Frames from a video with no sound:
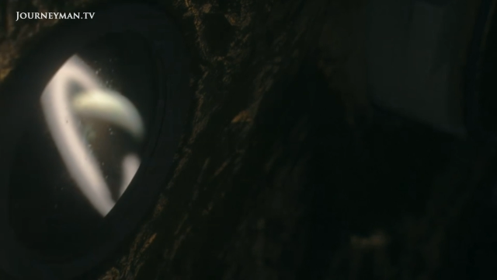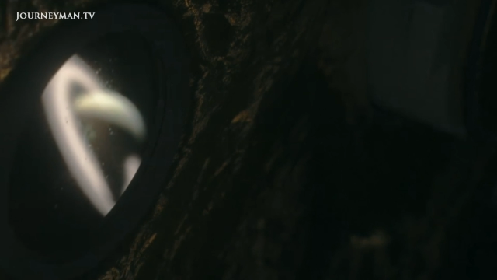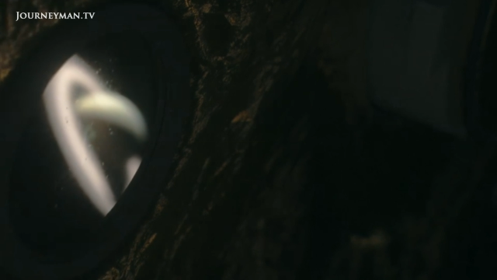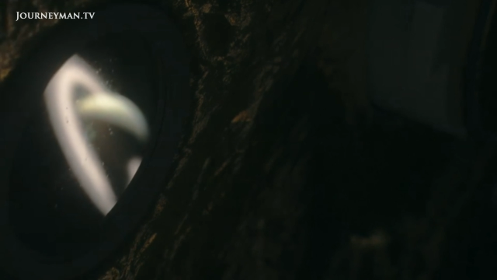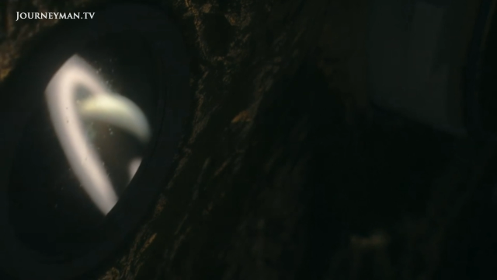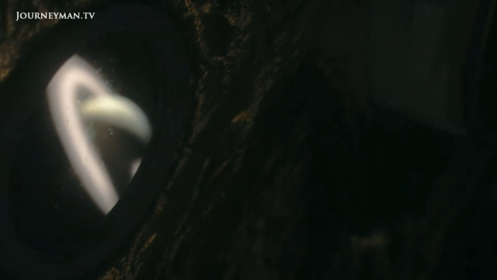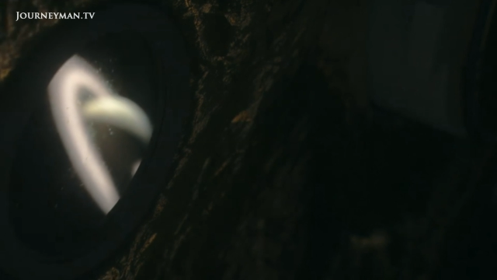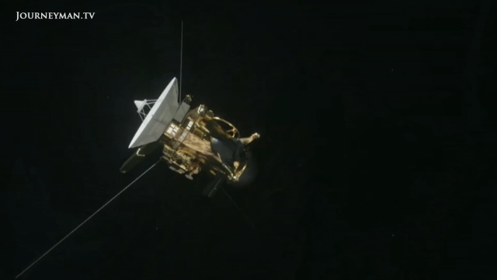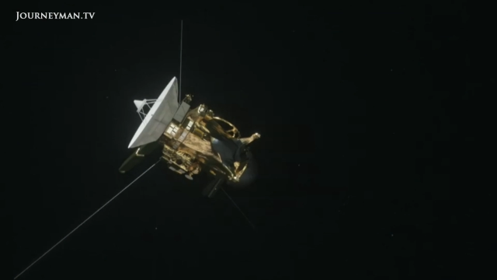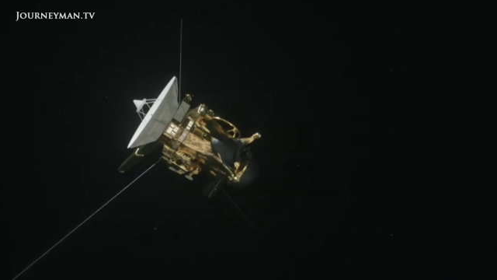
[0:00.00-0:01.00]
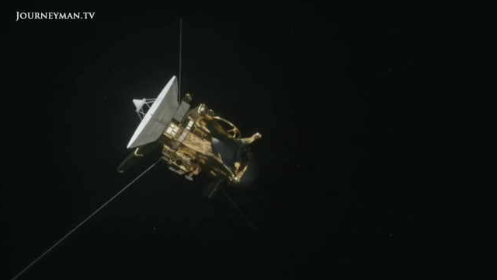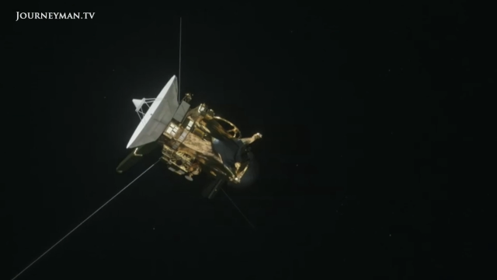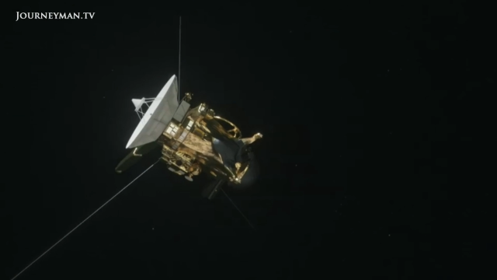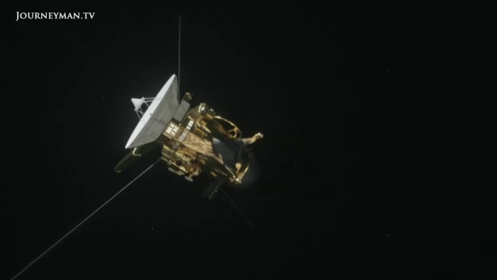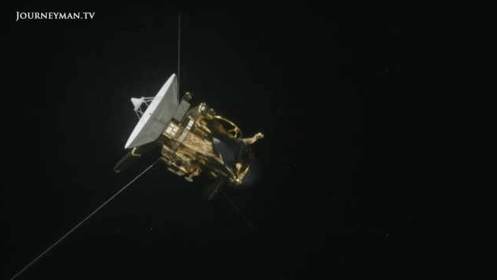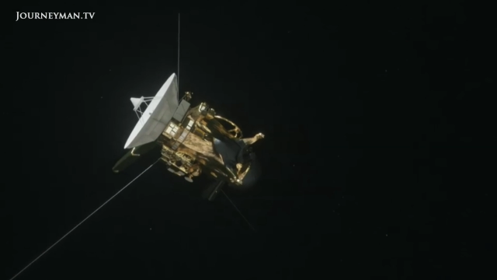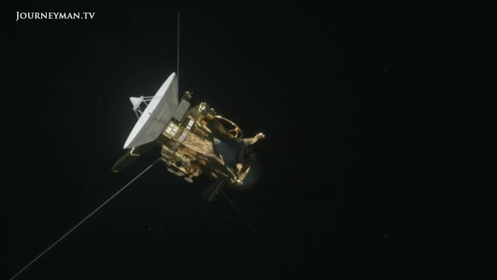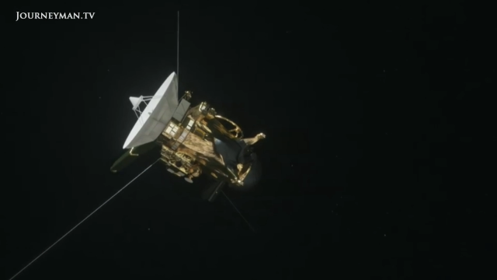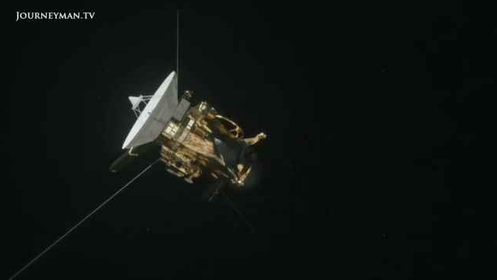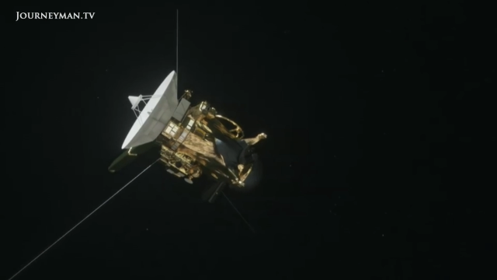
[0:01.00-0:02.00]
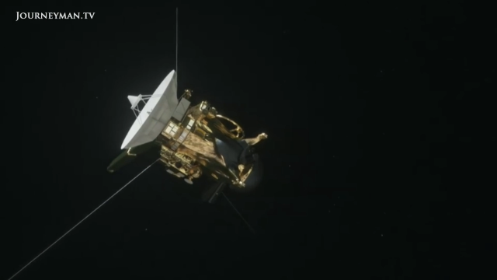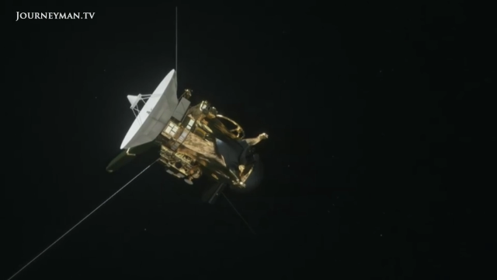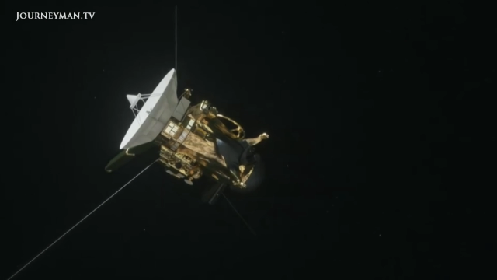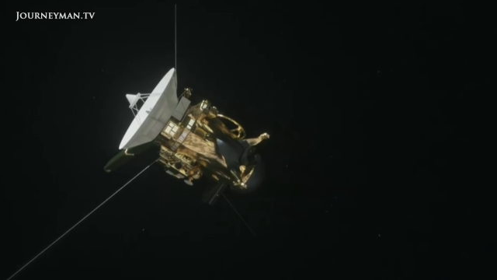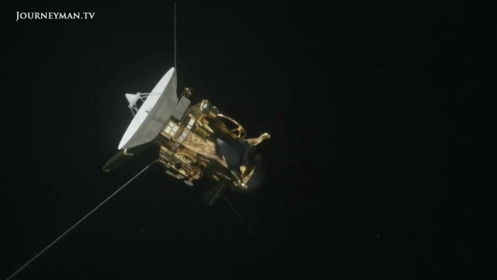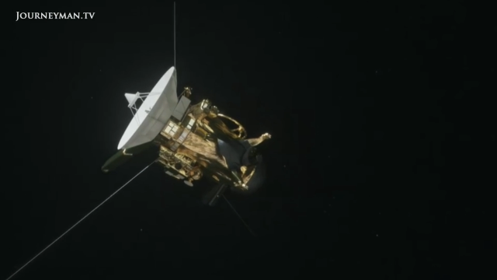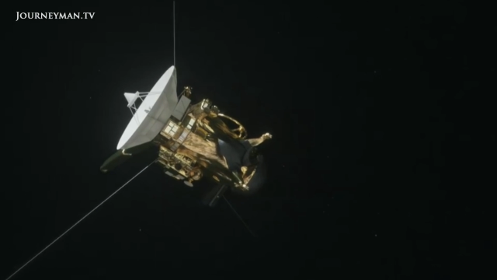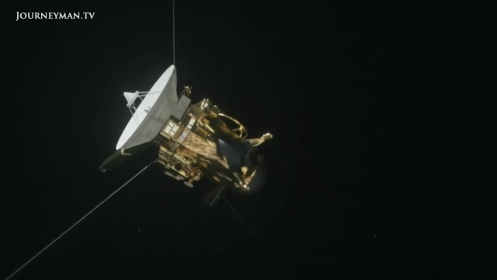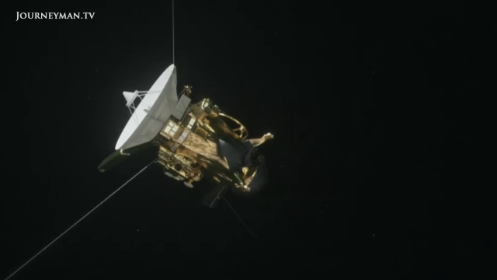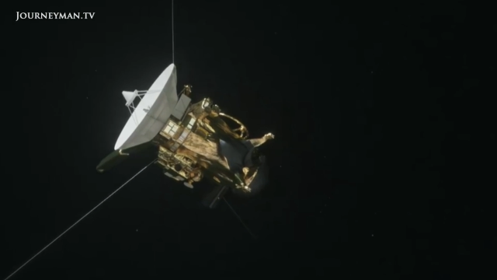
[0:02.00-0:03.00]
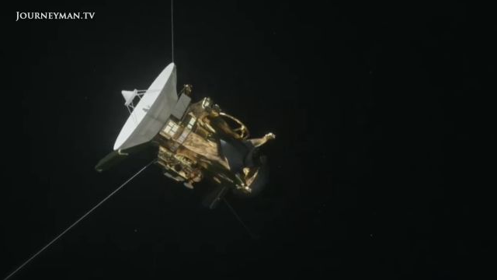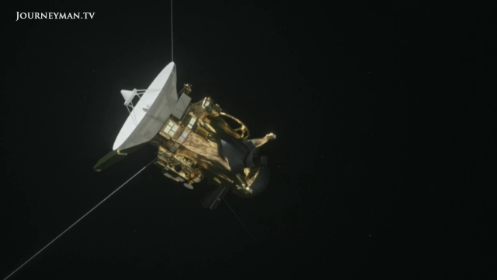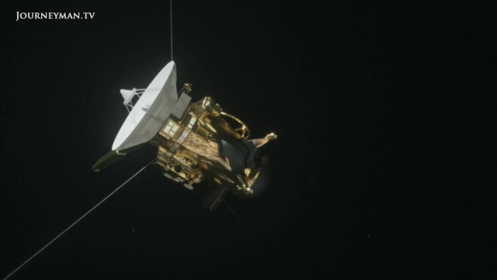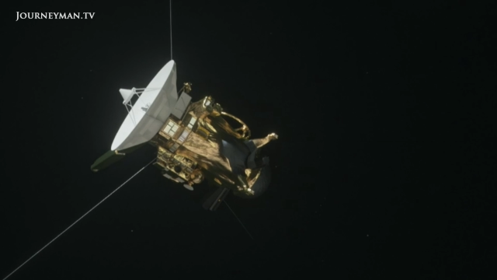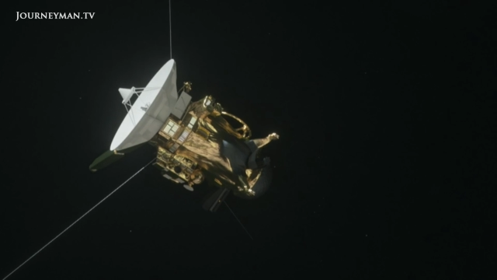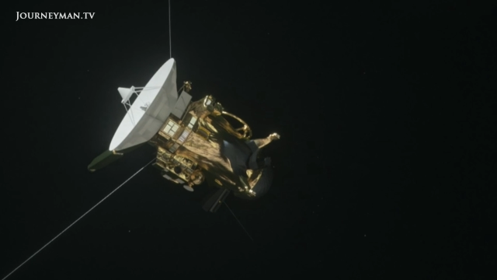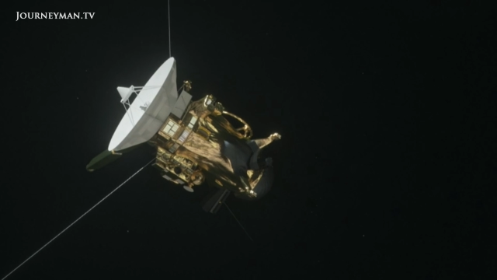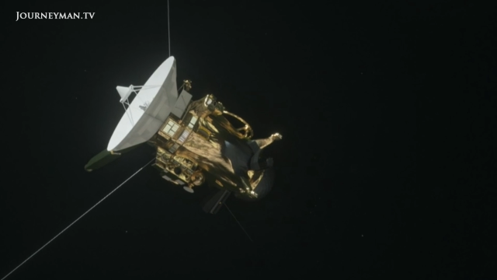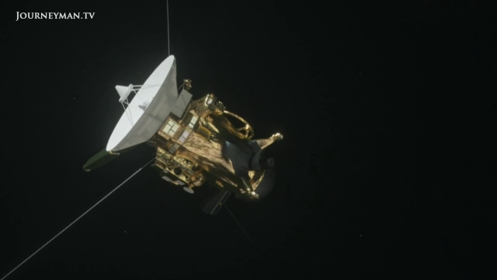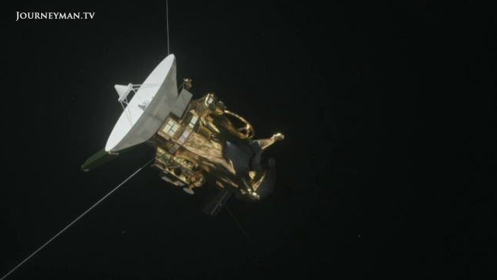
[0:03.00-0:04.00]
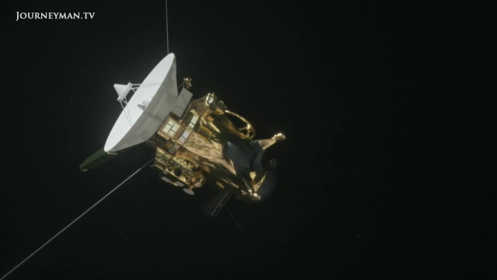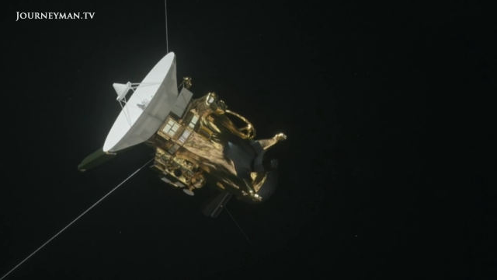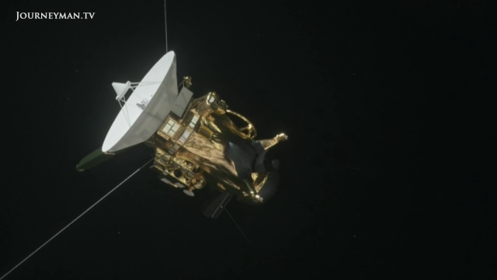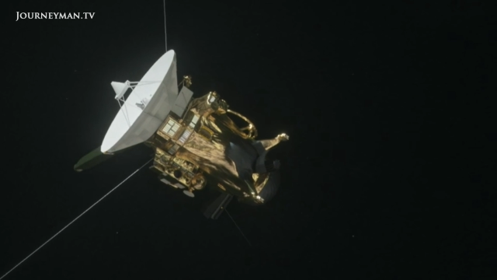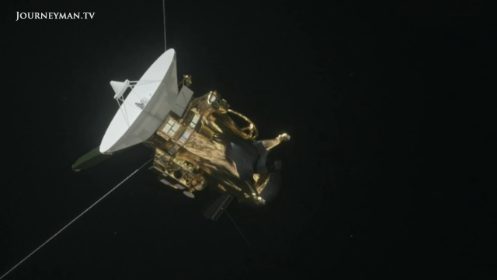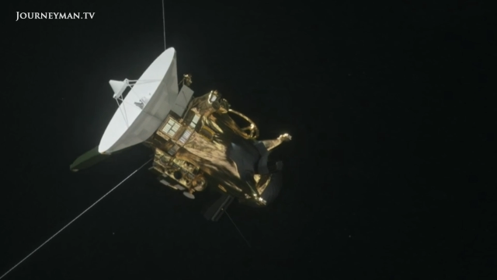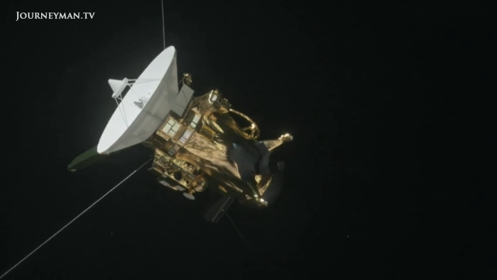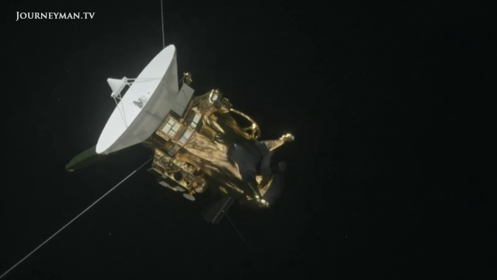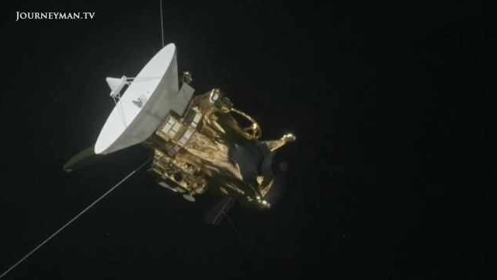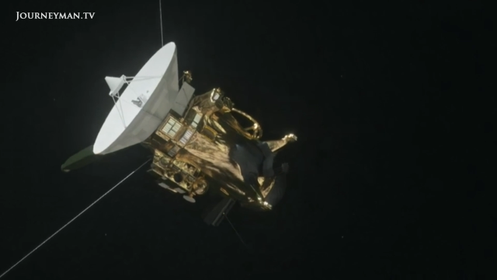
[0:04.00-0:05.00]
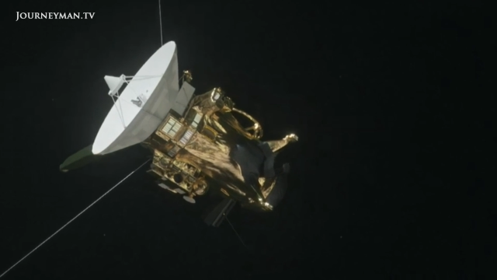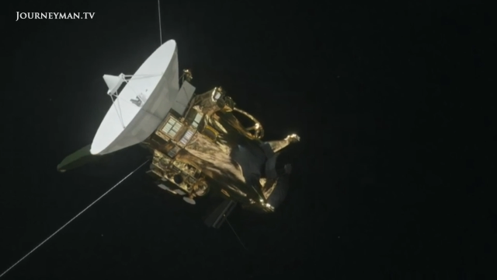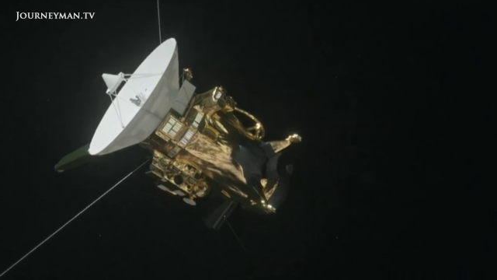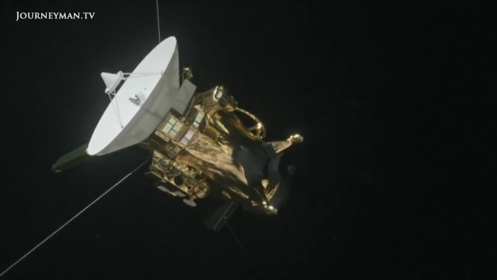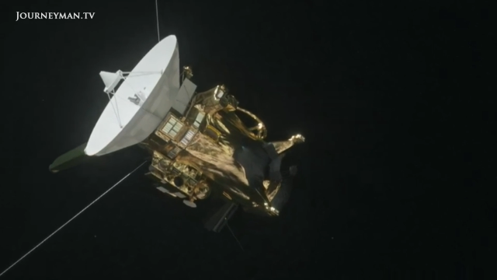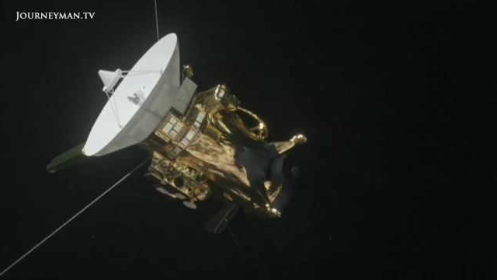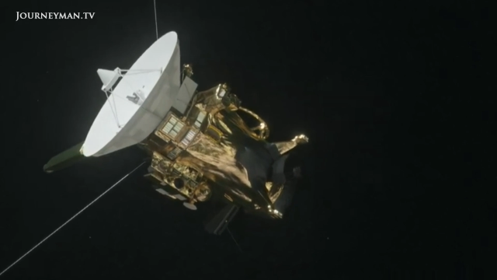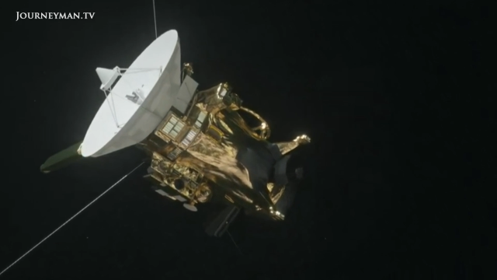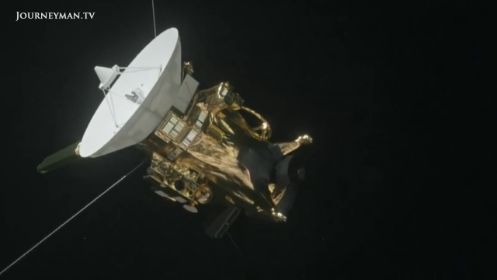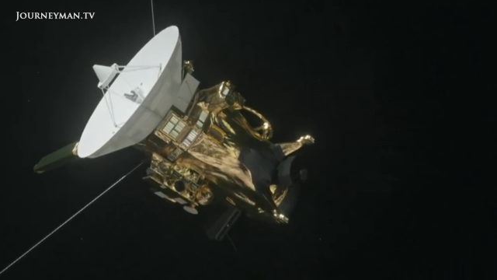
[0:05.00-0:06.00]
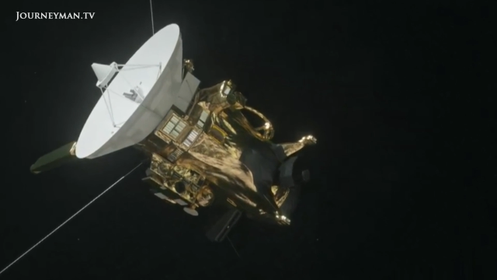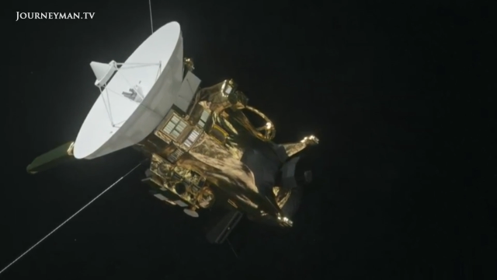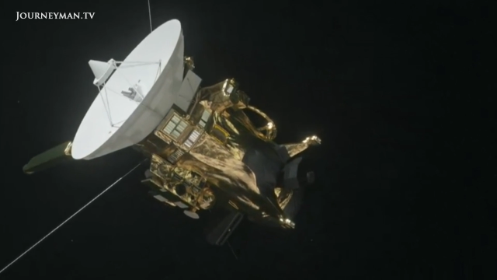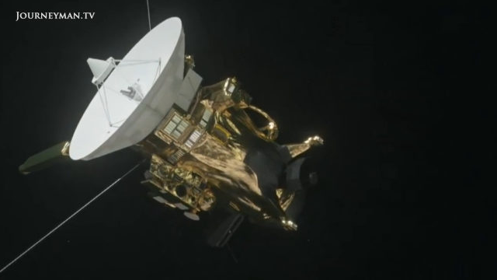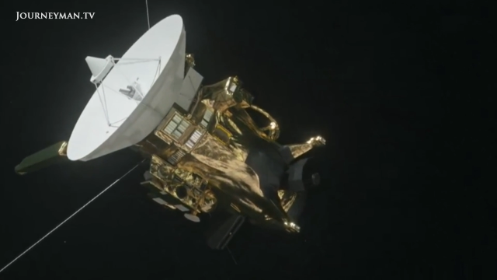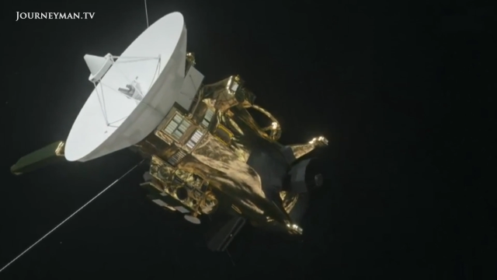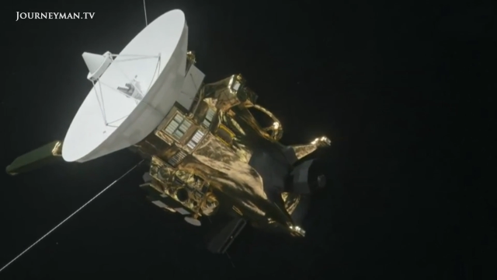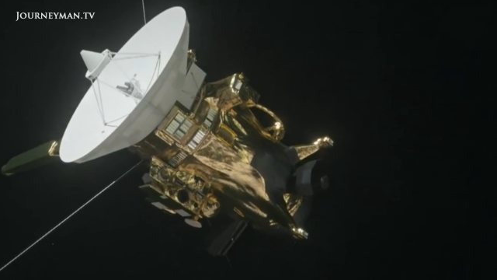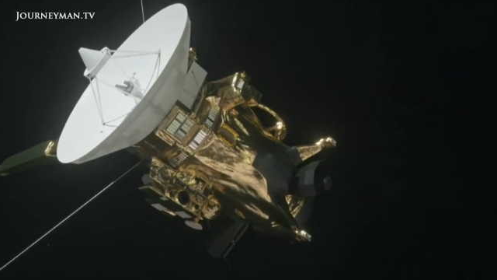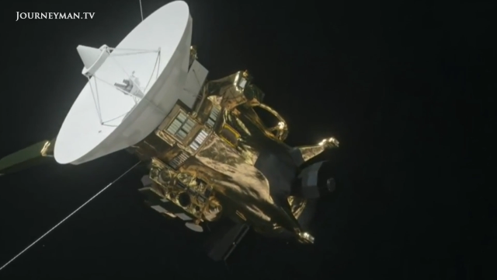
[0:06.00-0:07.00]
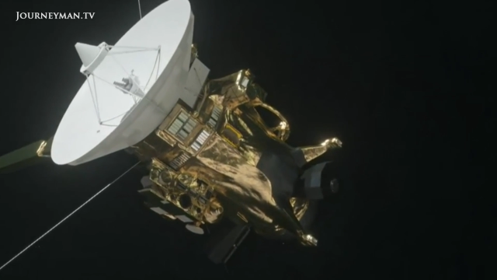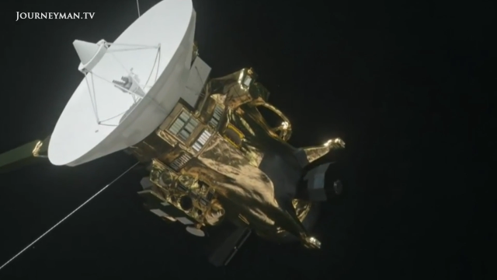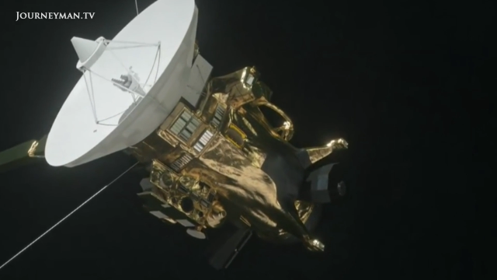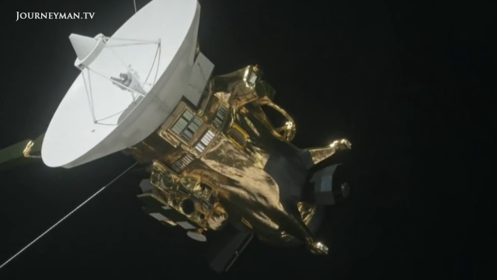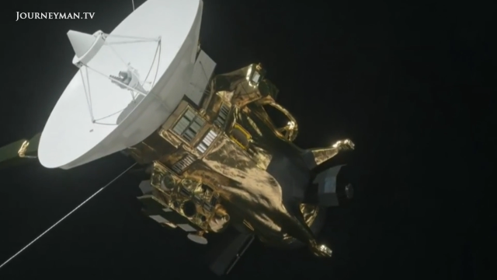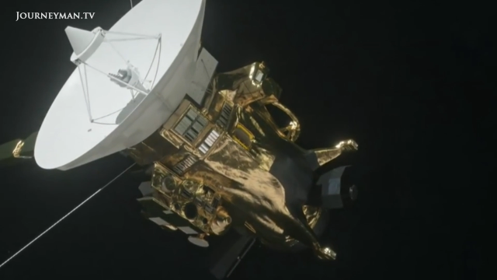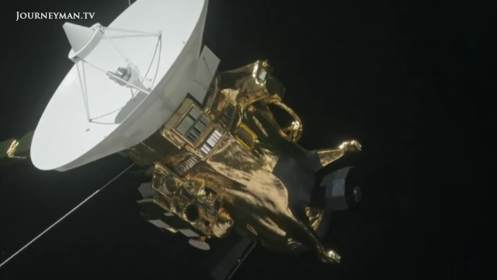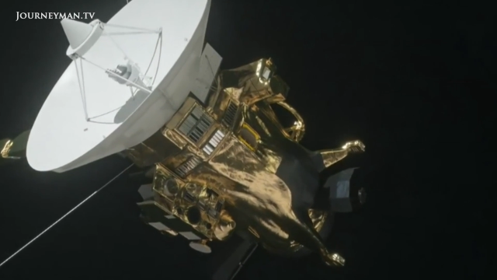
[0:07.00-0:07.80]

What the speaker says: (no speaker visible)